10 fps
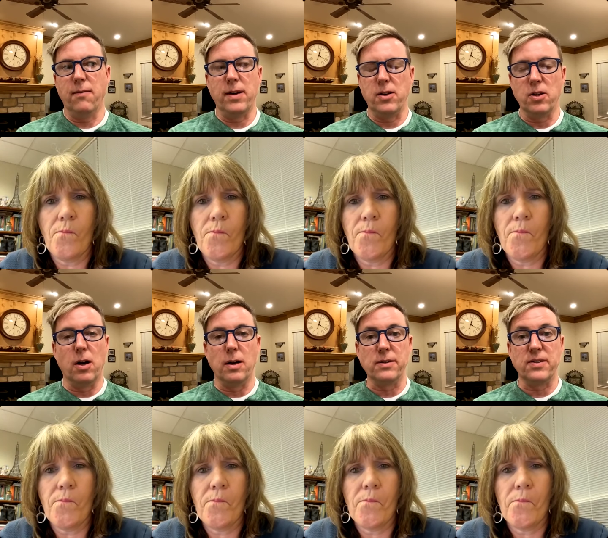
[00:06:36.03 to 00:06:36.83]

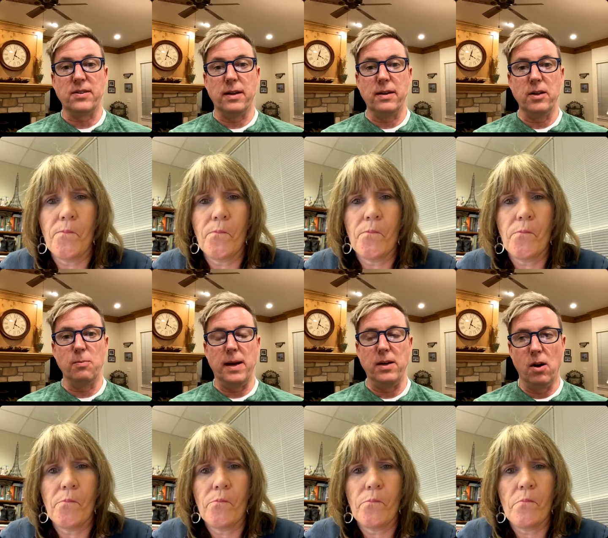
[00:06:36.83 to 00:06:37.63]
Speaker 1: adults that you
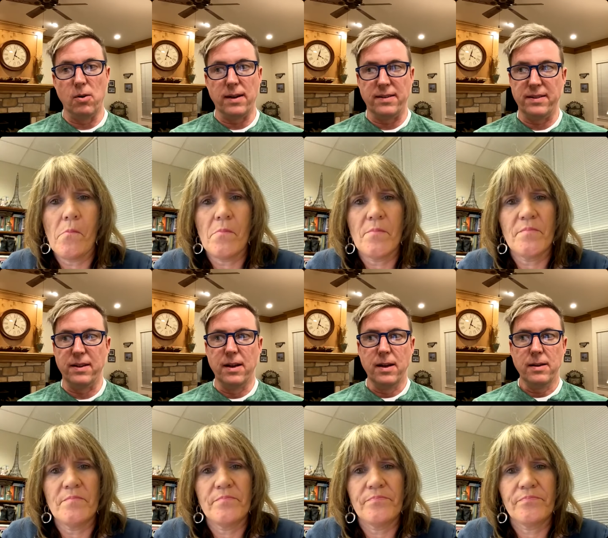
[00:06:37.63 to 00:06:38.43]
may notice
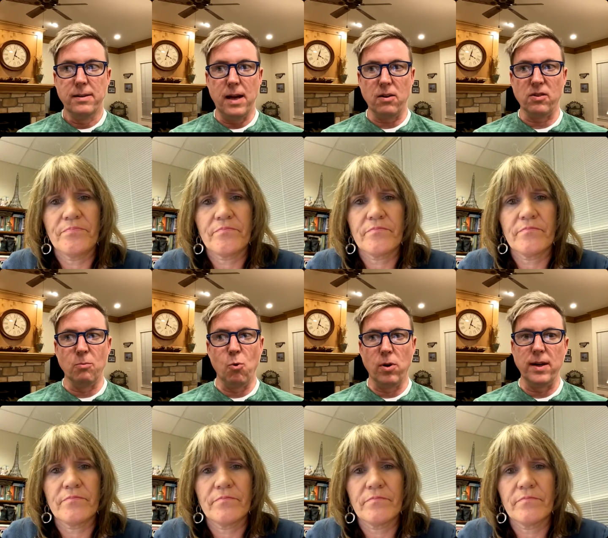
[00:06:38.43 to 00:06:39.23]
that are some
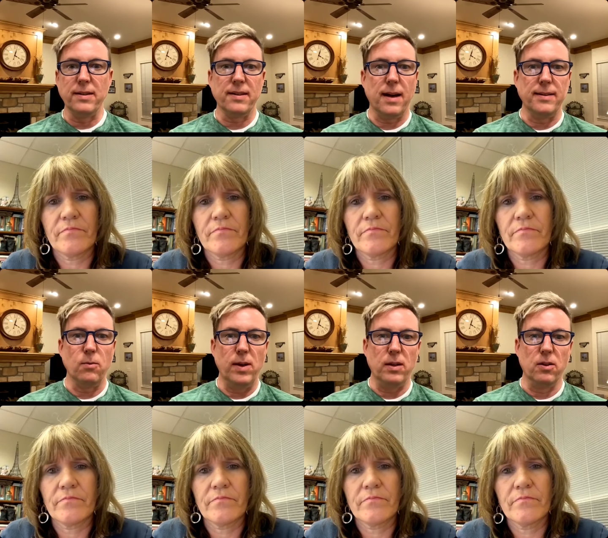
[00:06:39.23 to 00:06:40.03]
warning signs that
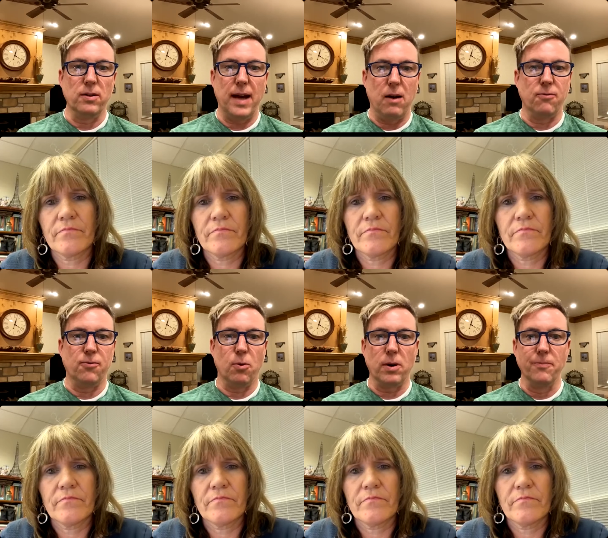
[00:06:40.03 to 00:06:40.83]
we could look out
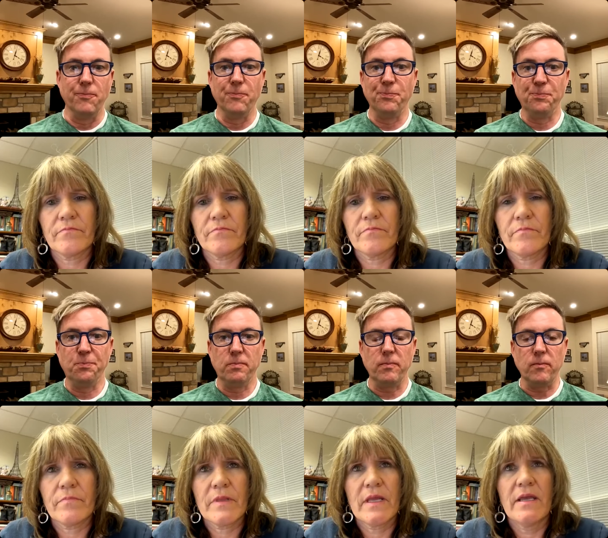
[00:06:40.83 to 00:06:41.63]
for?
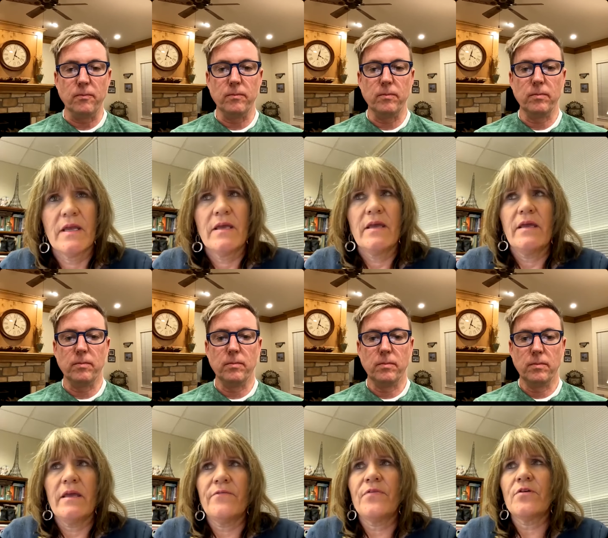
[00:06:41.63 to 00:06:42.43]

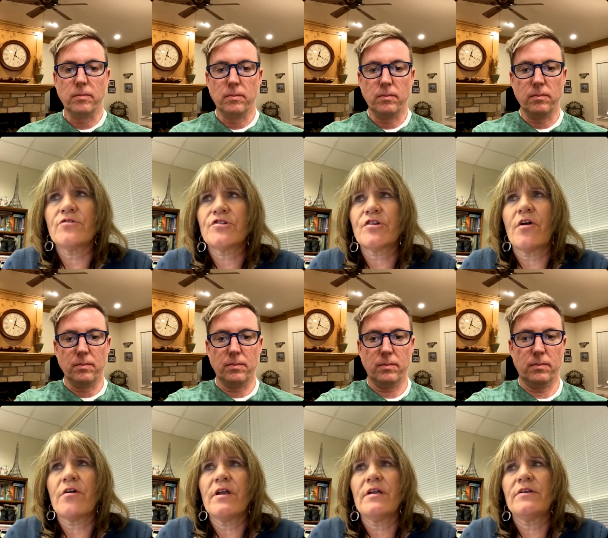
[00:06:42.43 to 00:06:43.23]
Speaker 2: If they're
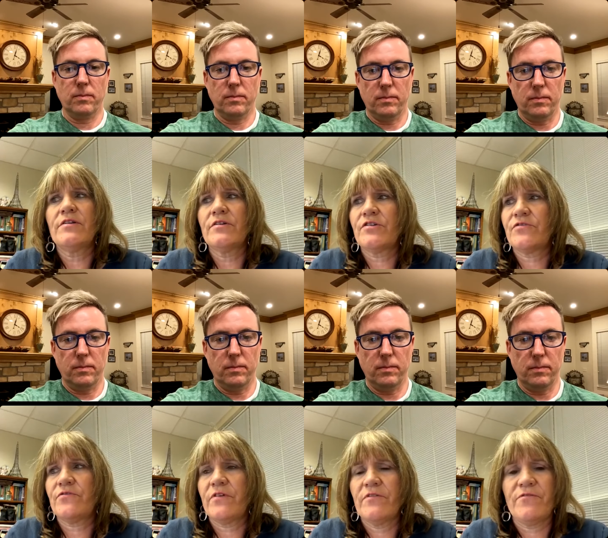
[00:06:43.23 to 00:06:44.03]
starting to
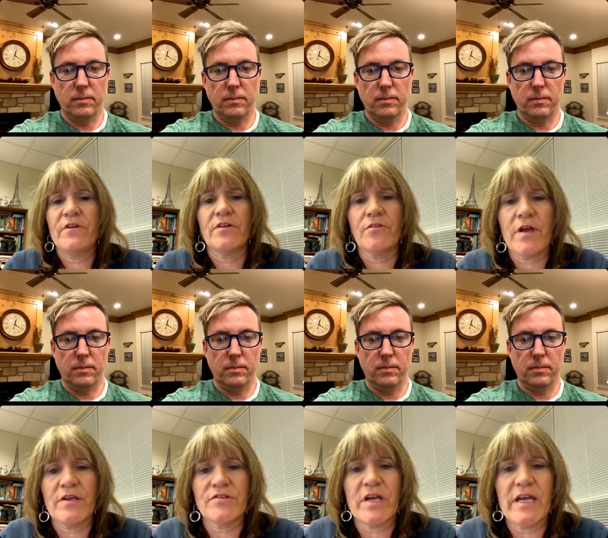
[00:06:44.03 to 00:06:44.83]
feel their
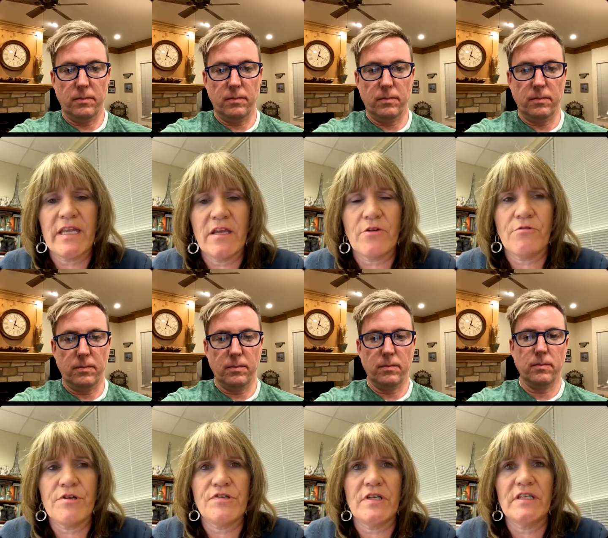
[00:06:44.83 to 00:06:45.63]
anxiety
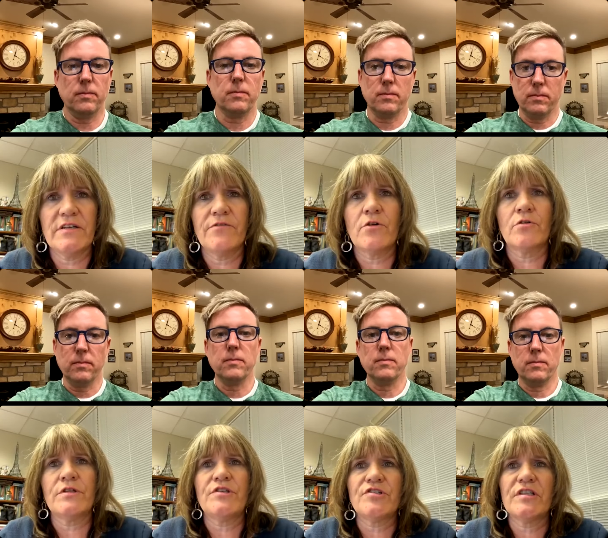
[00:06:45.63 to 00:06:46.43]
increasing,
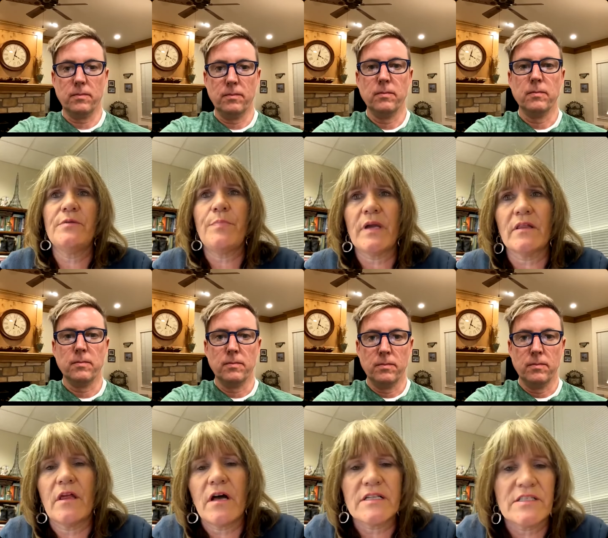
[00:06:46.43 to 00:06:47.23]
difficulty sleeping, loss of